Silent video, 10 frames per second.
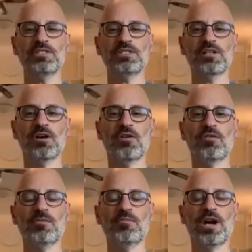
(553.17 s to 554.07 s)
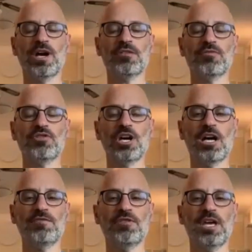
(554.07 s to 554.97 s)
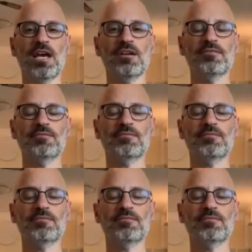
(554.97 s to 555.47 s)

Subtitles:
slow the breath, ujjayi if you can.